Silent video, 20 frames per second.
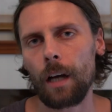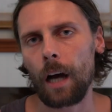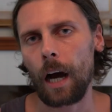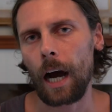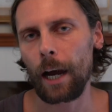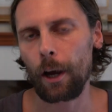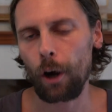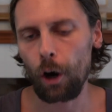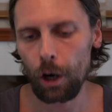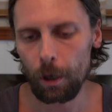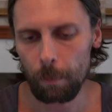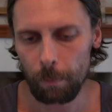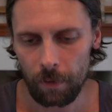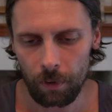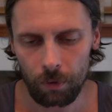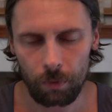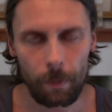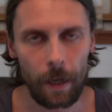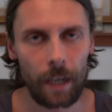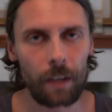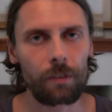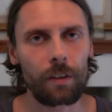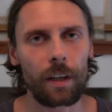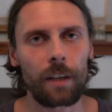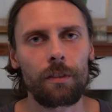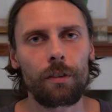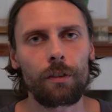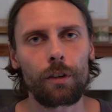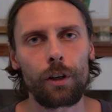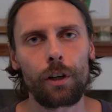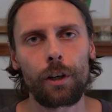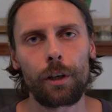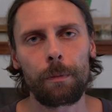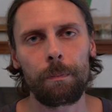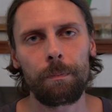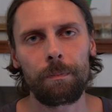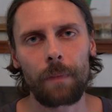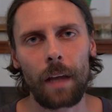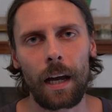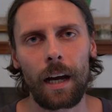I hope this makes sense to you,
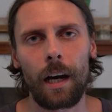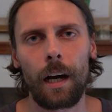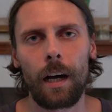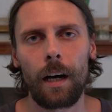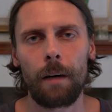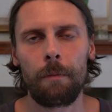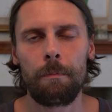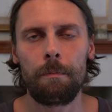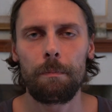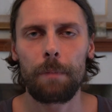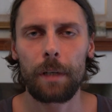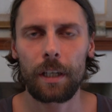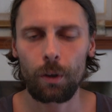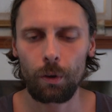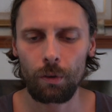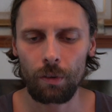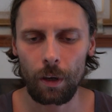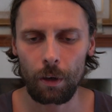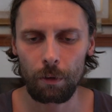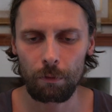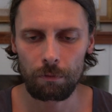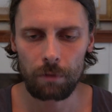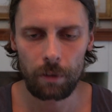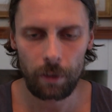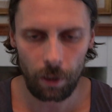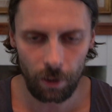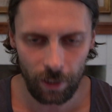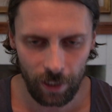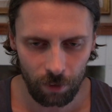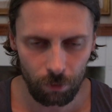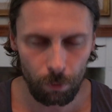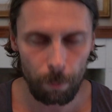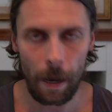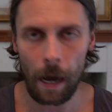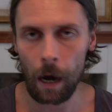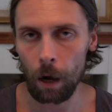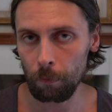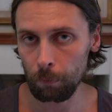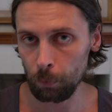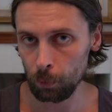because it really is a
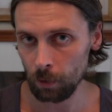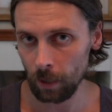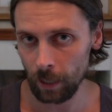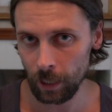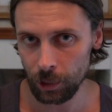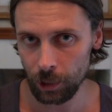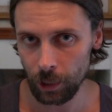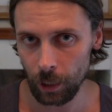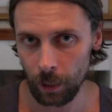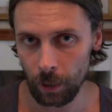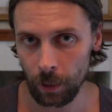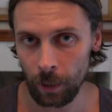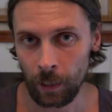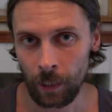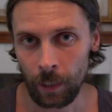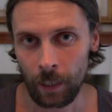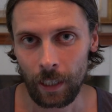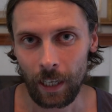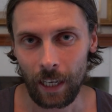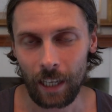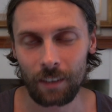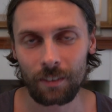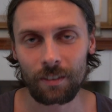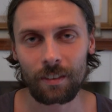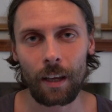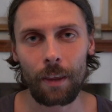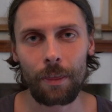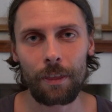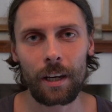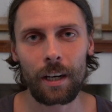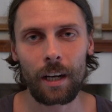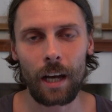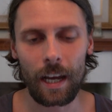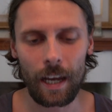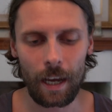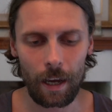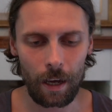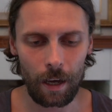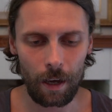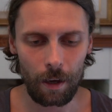powerful teaching. It's something I
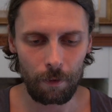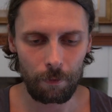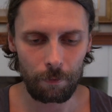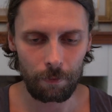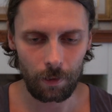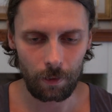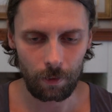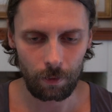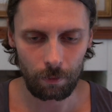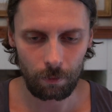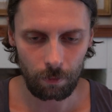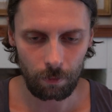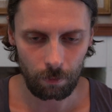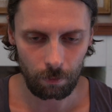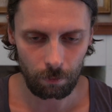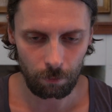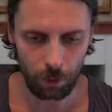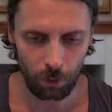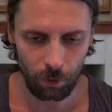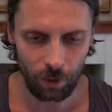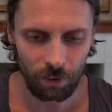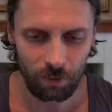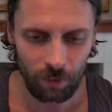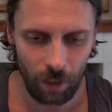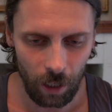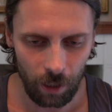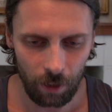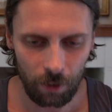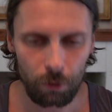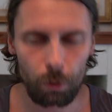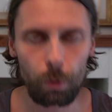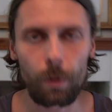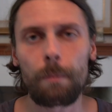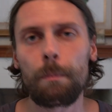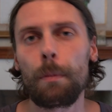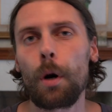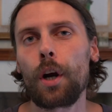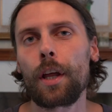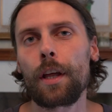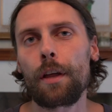have really started to
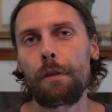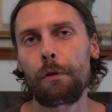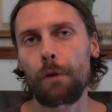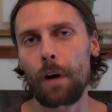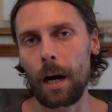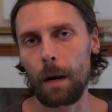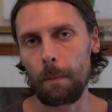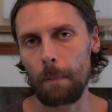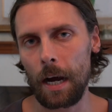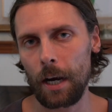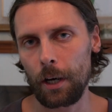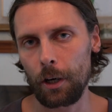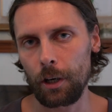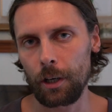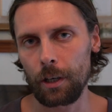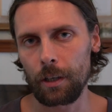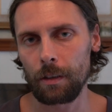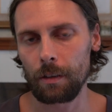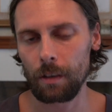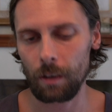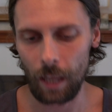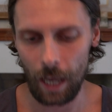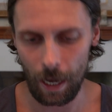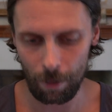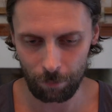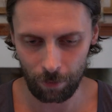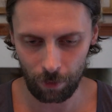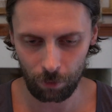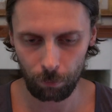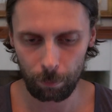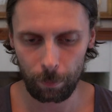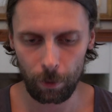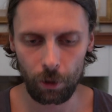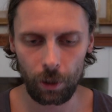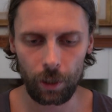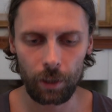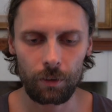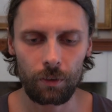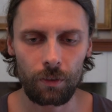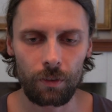embody throughout my own life
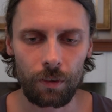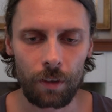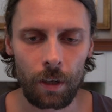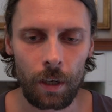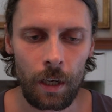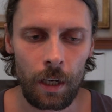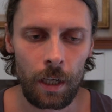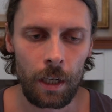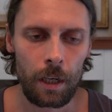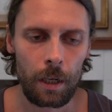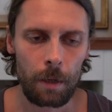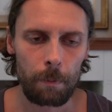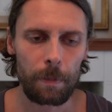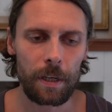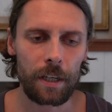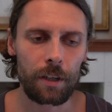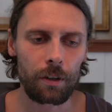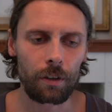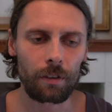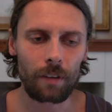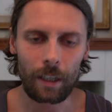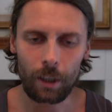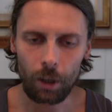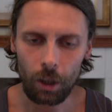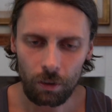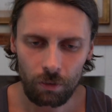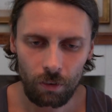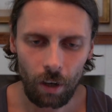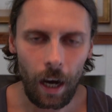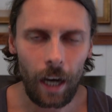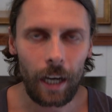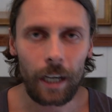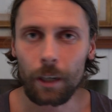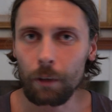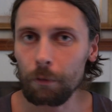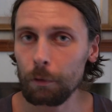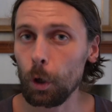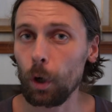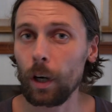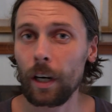experience, because I got tired
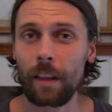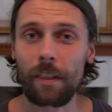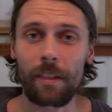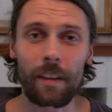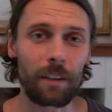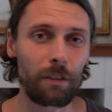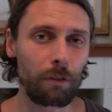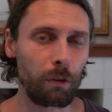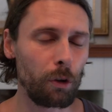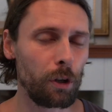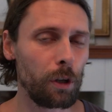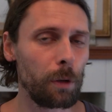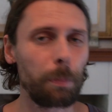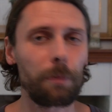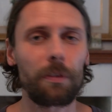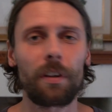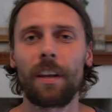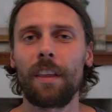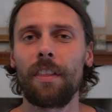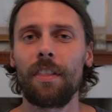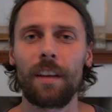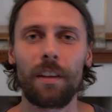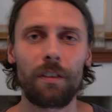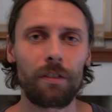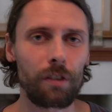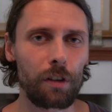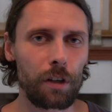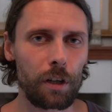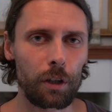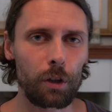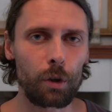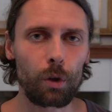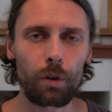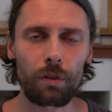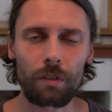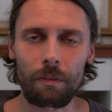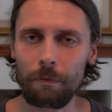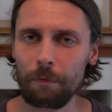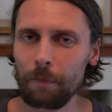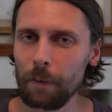of going in these loops and in these circles
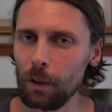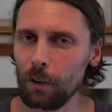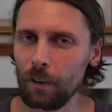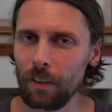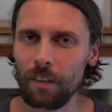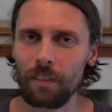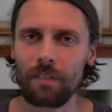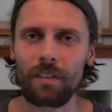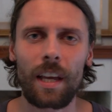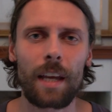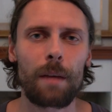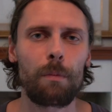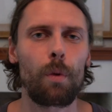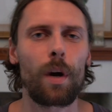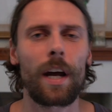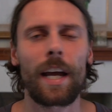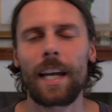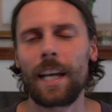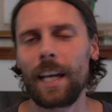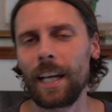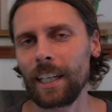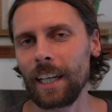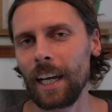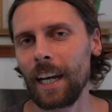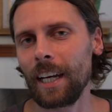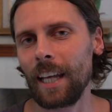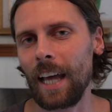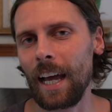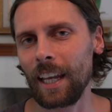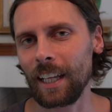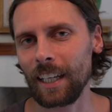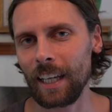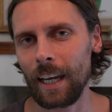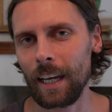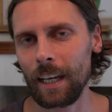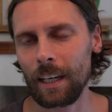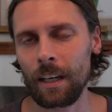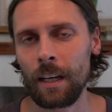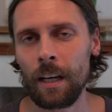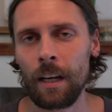and feeling the same way again and
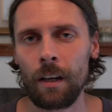again.